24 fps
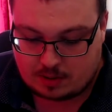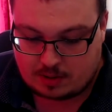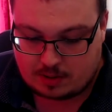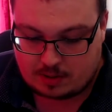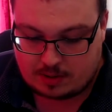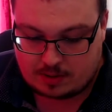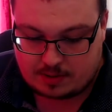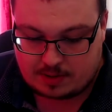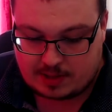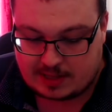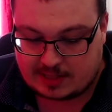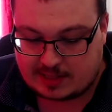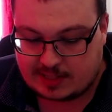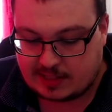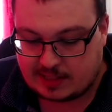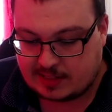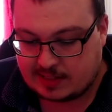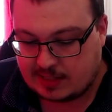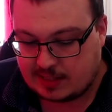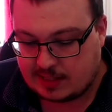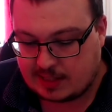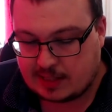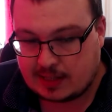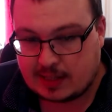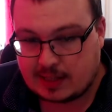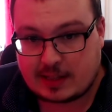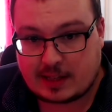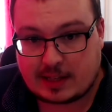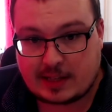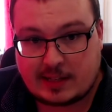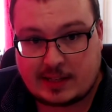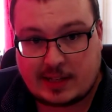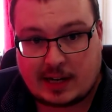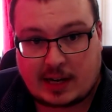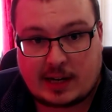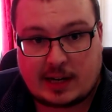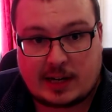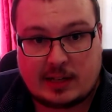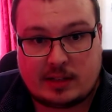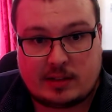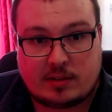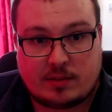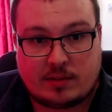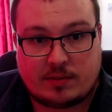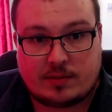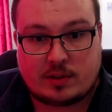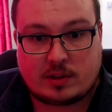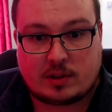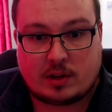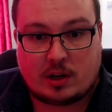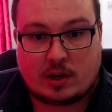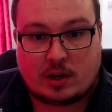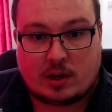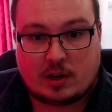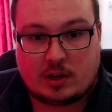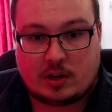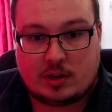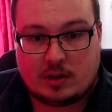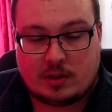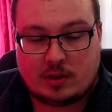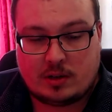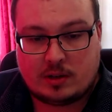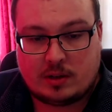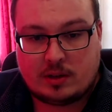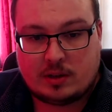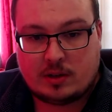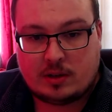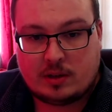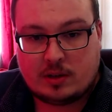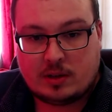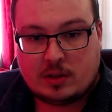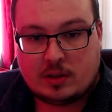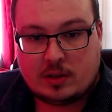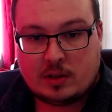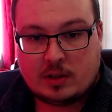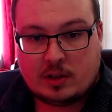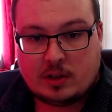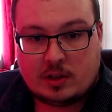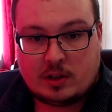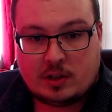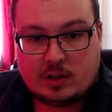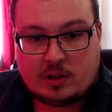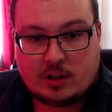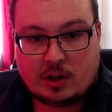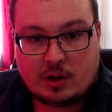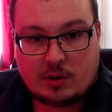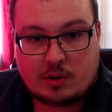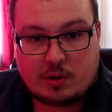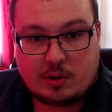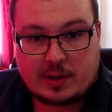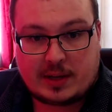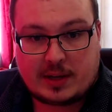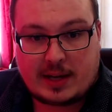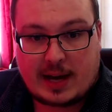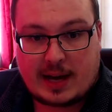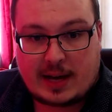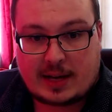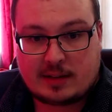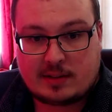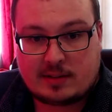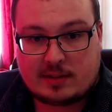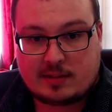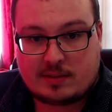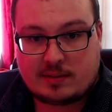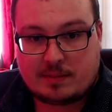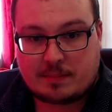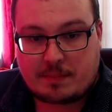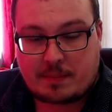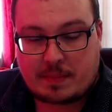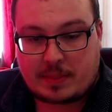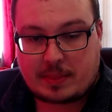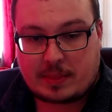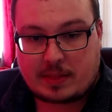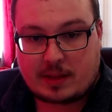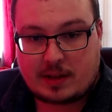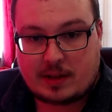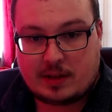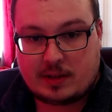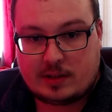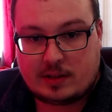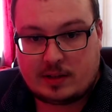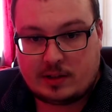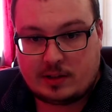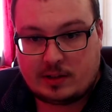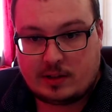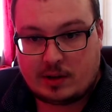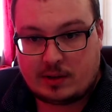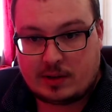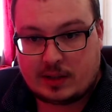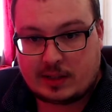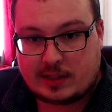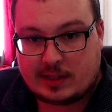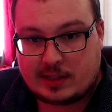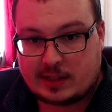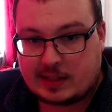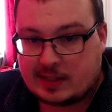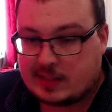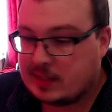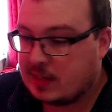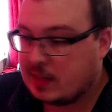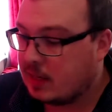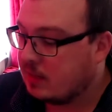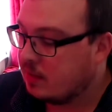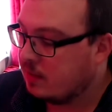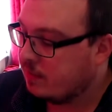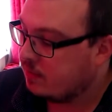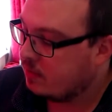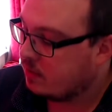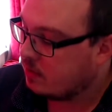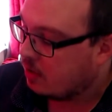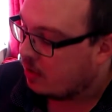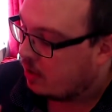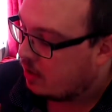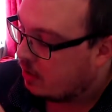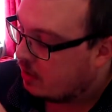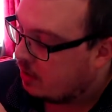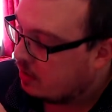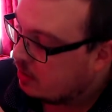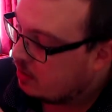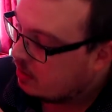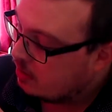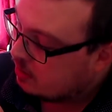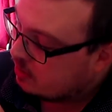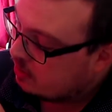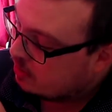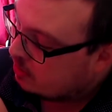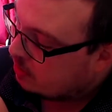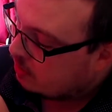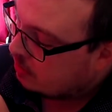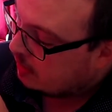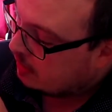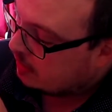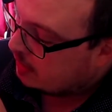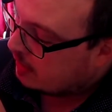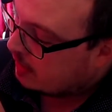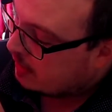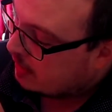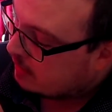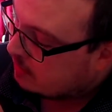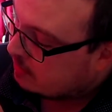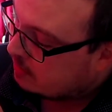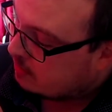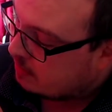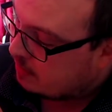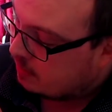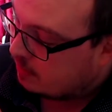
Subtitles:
This is the side of the car. So this is the side of the car. So you get